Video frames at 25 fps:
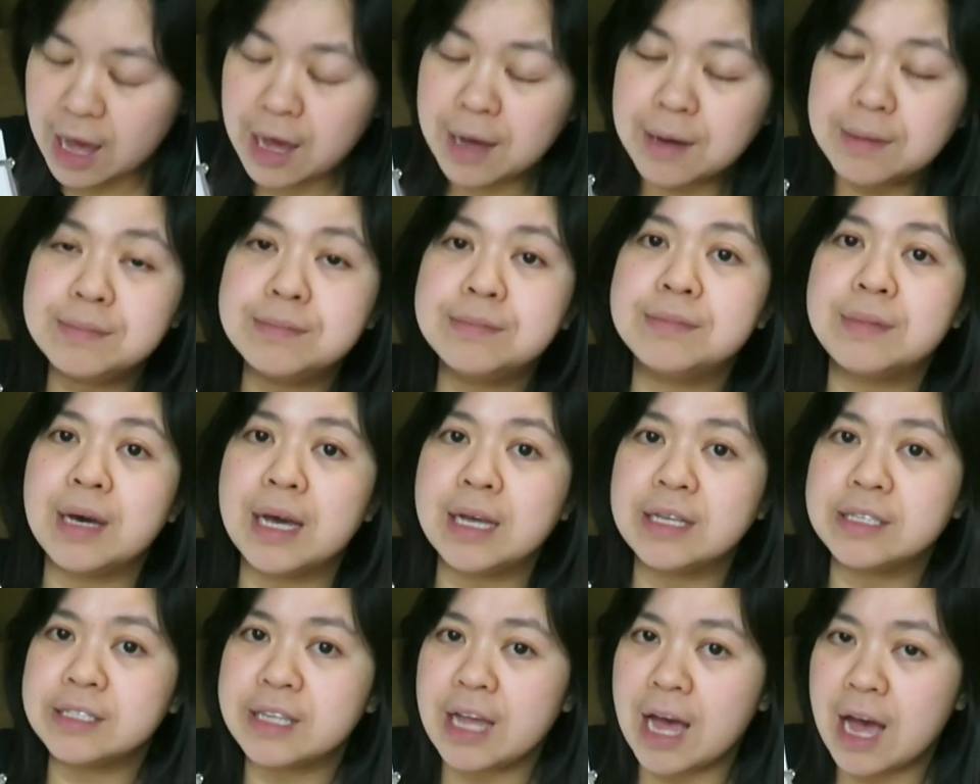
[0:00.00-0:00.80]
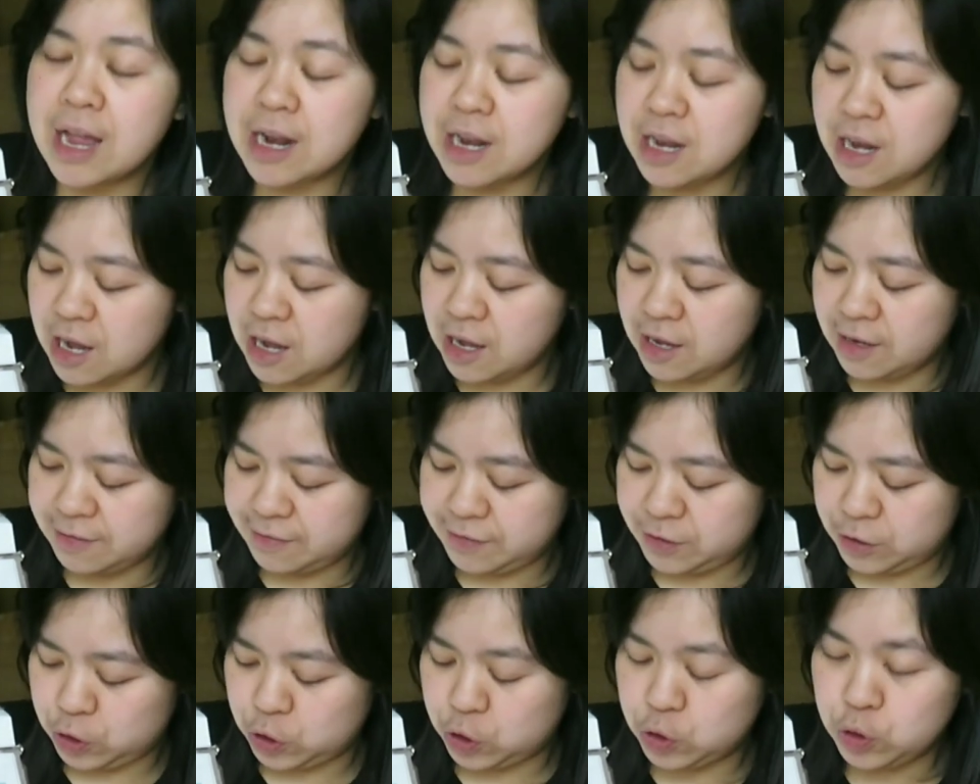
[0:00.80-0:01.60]
my son
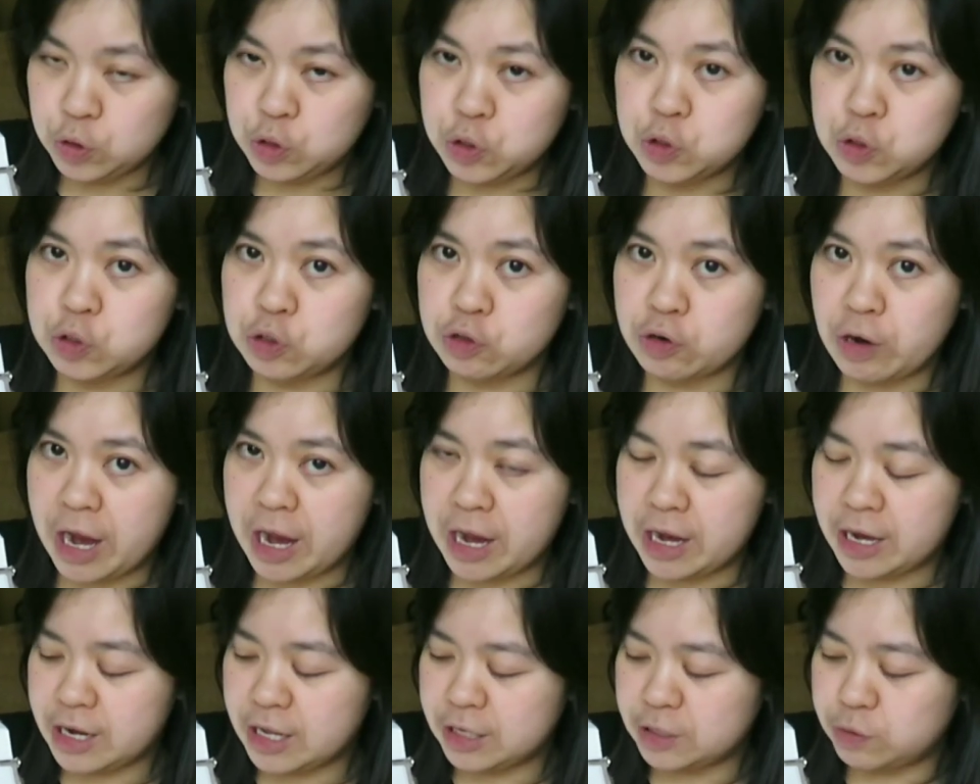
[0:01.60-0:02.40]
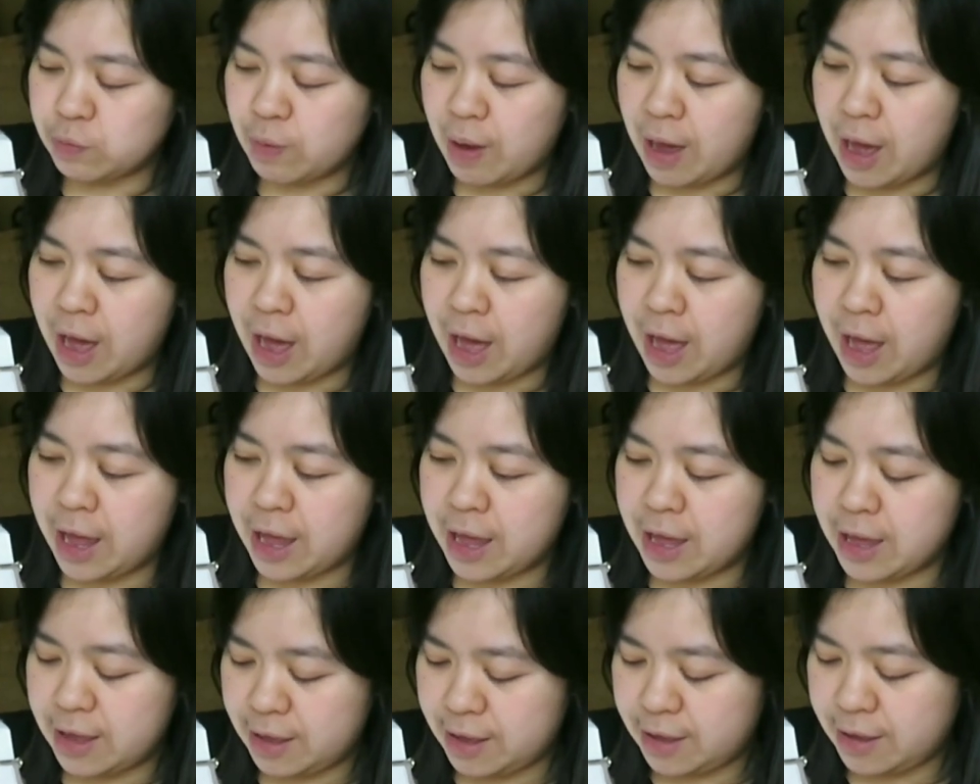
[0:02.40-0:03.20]
loves Choo Choo Train. That's
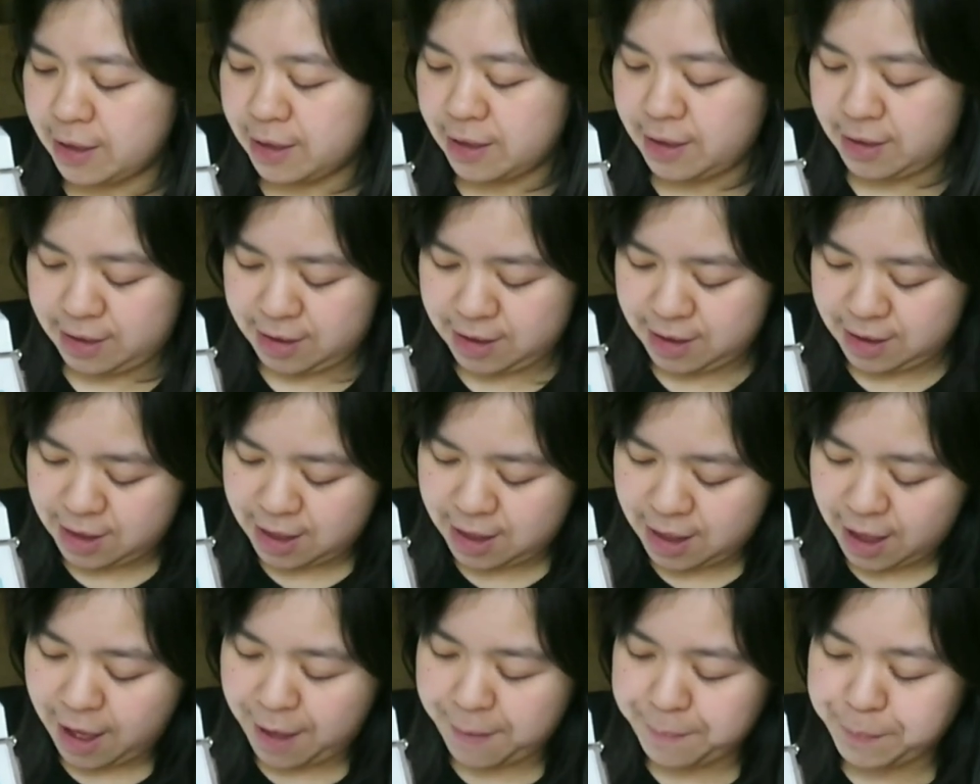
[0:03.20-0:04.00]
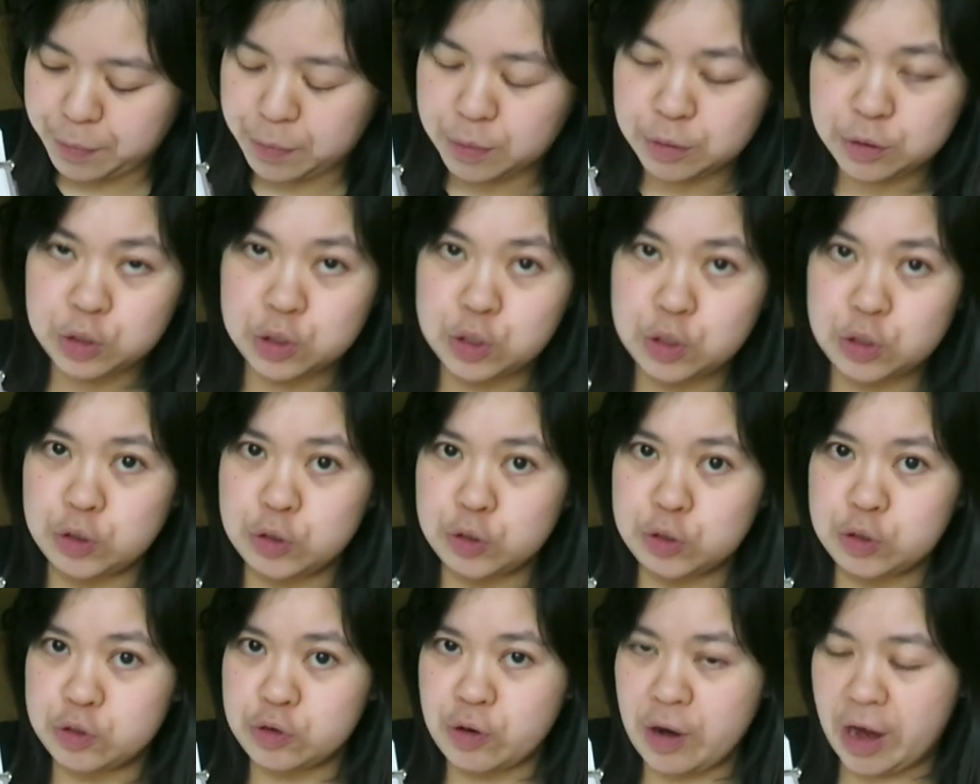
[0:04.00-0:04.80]
why I put Choo
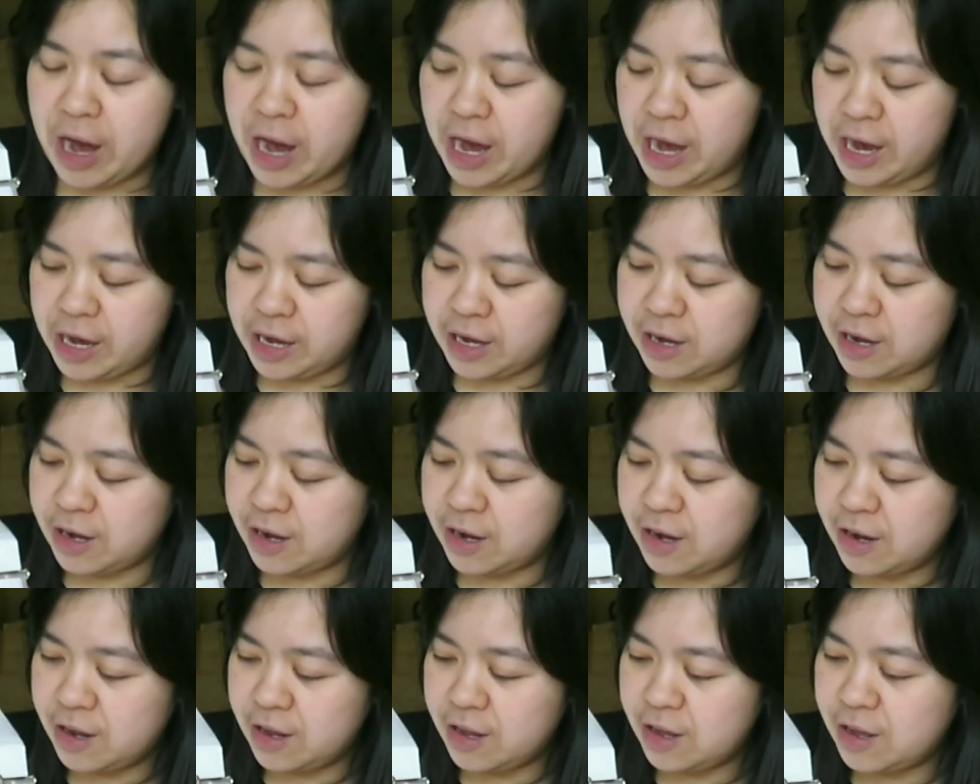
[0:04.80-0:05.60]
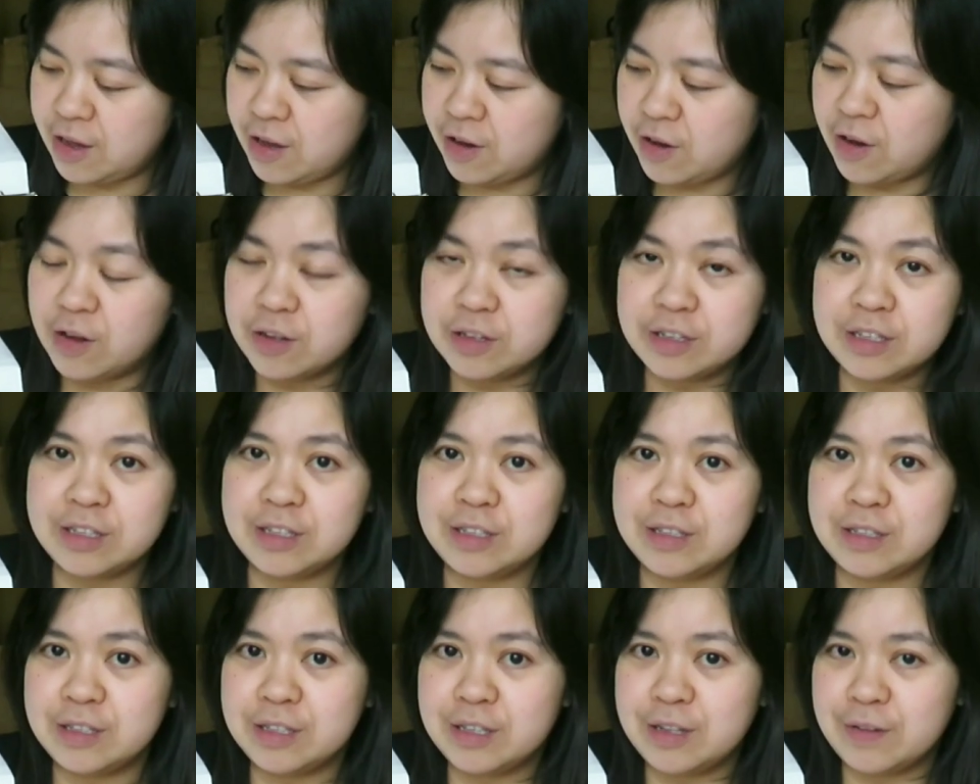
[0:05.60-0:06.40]
Choo Train
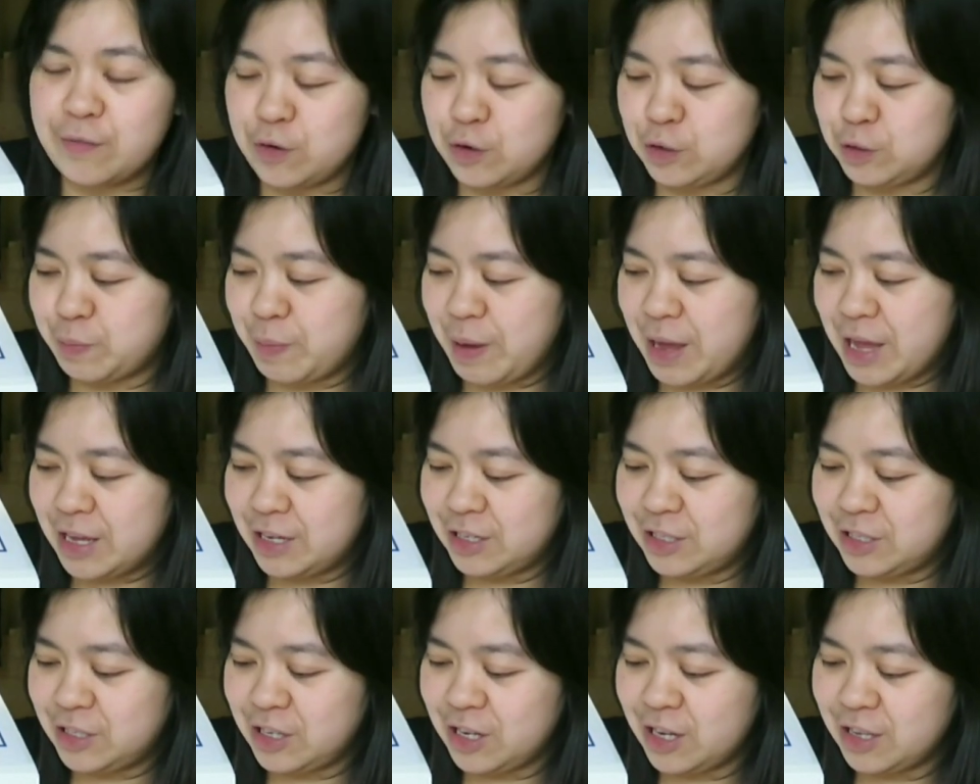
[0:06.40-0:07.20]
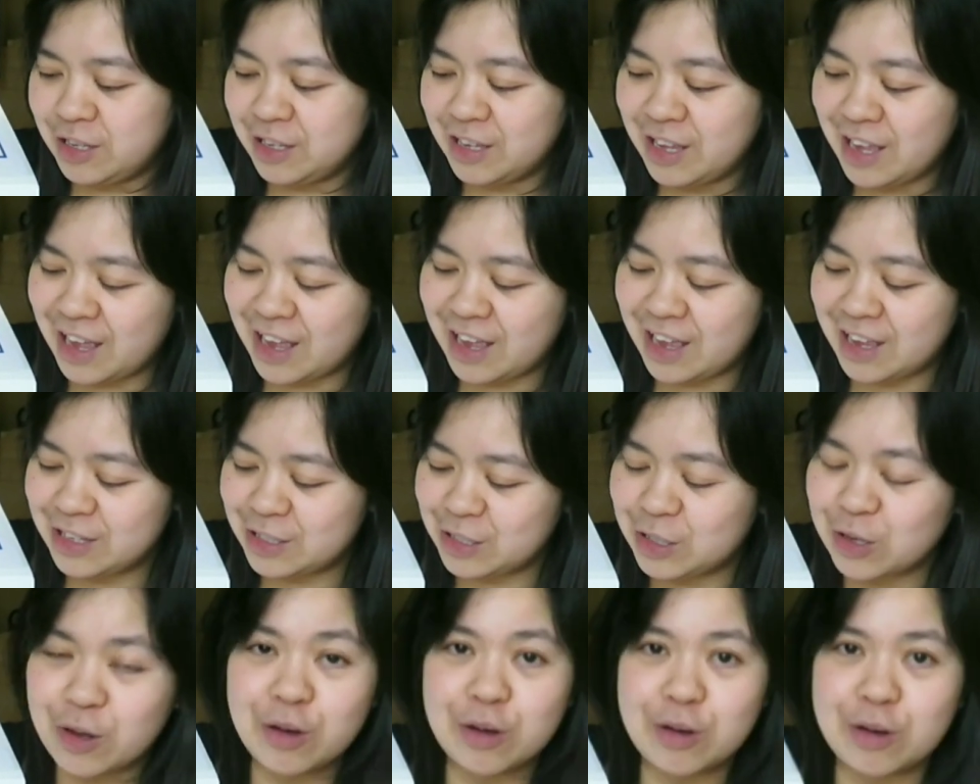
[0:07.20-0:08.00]
on the first page.
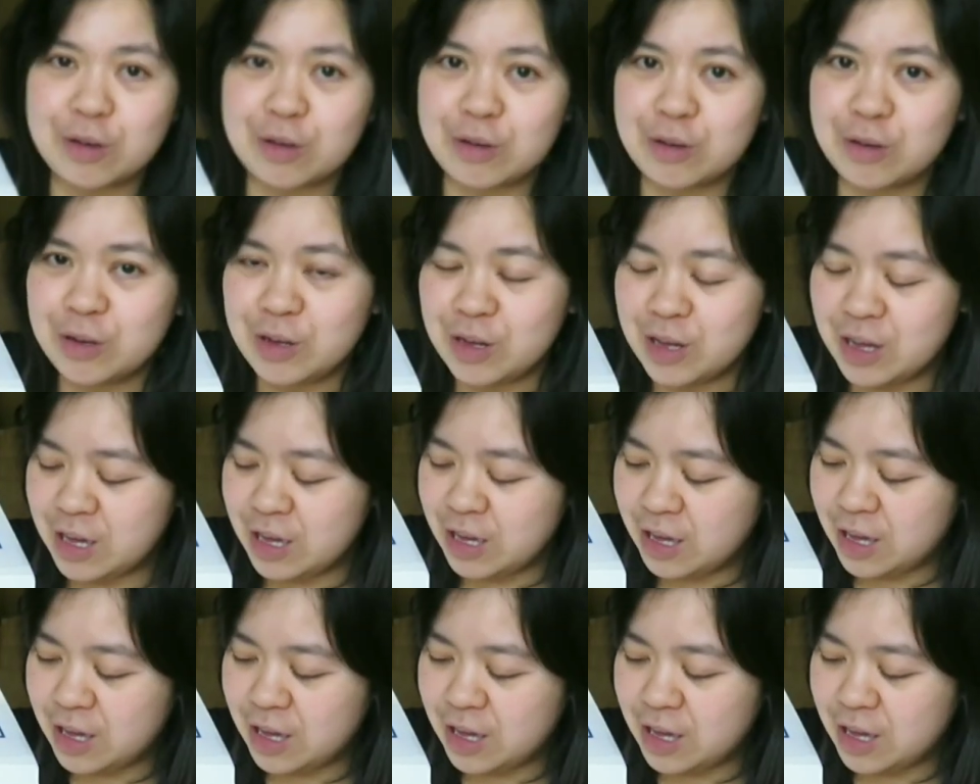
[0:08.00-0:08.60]
So